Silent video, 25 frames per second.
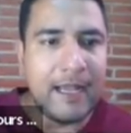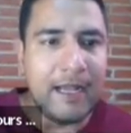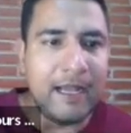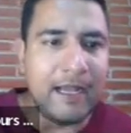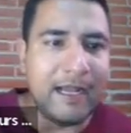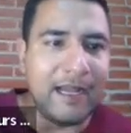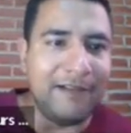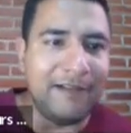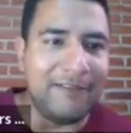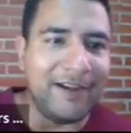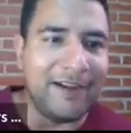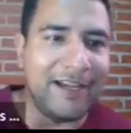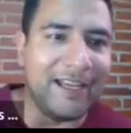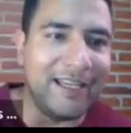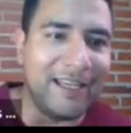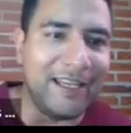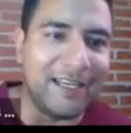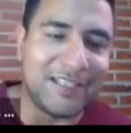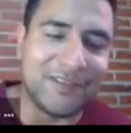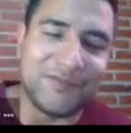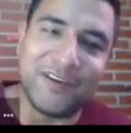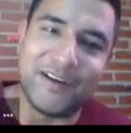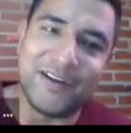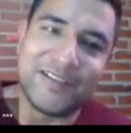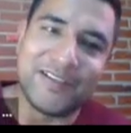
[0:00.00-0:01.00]
I have a
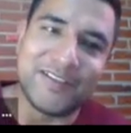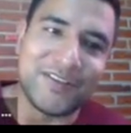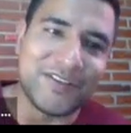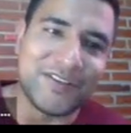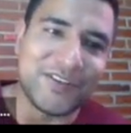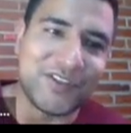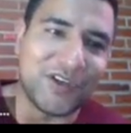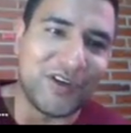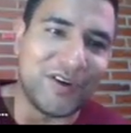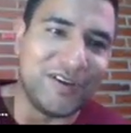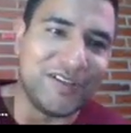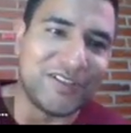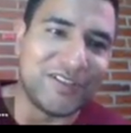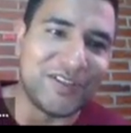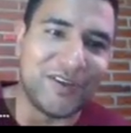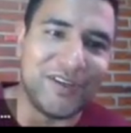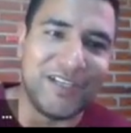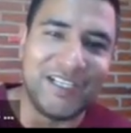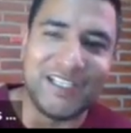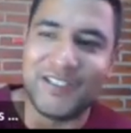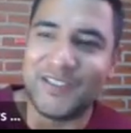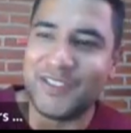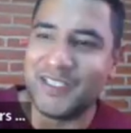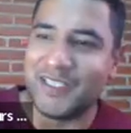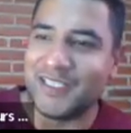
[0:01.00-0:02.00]
headache very soon. Sorry,
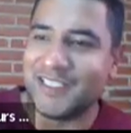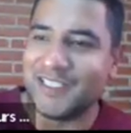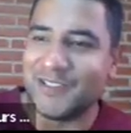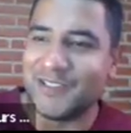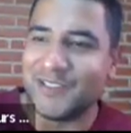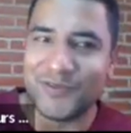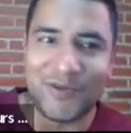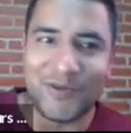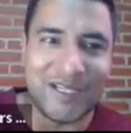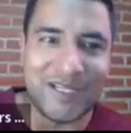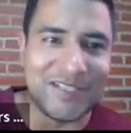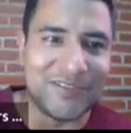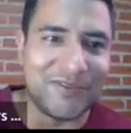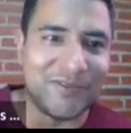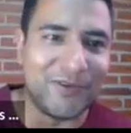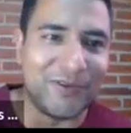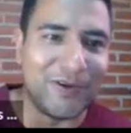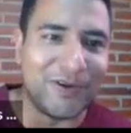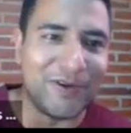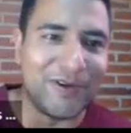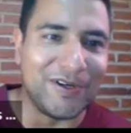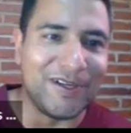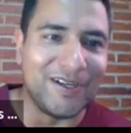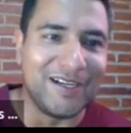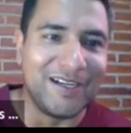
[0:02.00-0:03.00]
it was
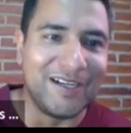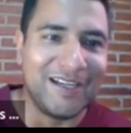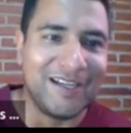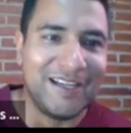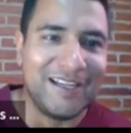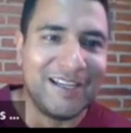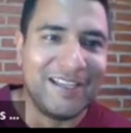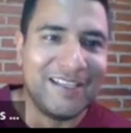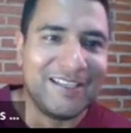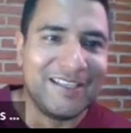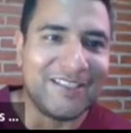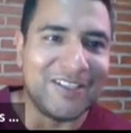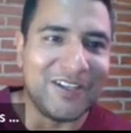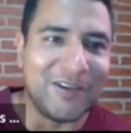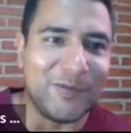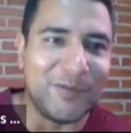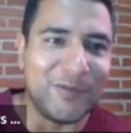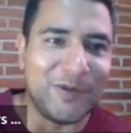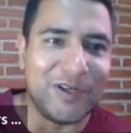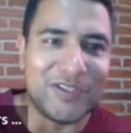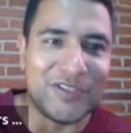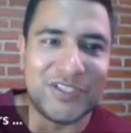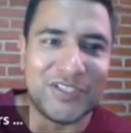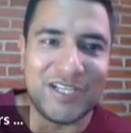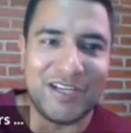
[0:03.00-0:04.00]
for so
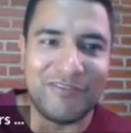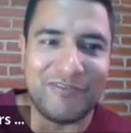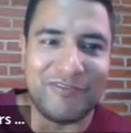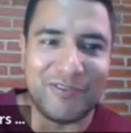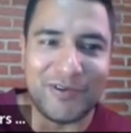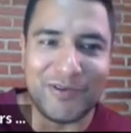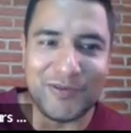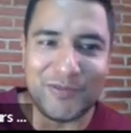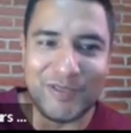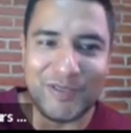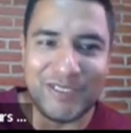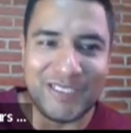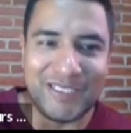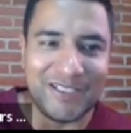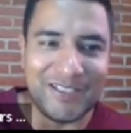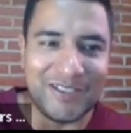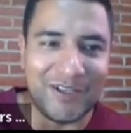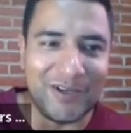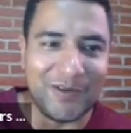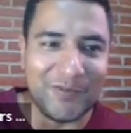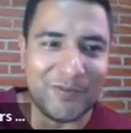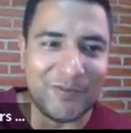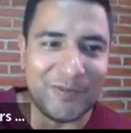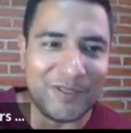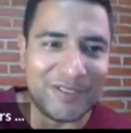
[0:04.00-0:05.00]
much effort with the
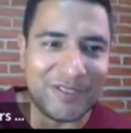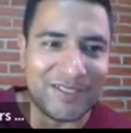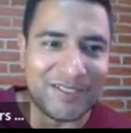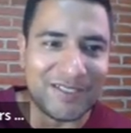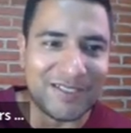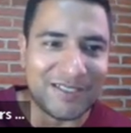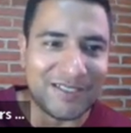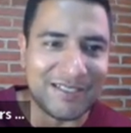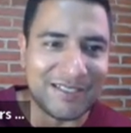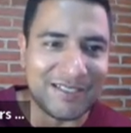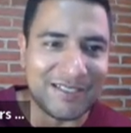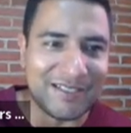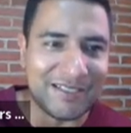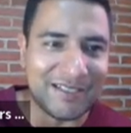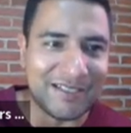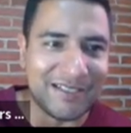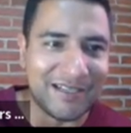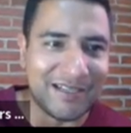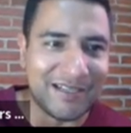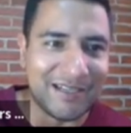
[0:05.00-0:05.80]
numbers.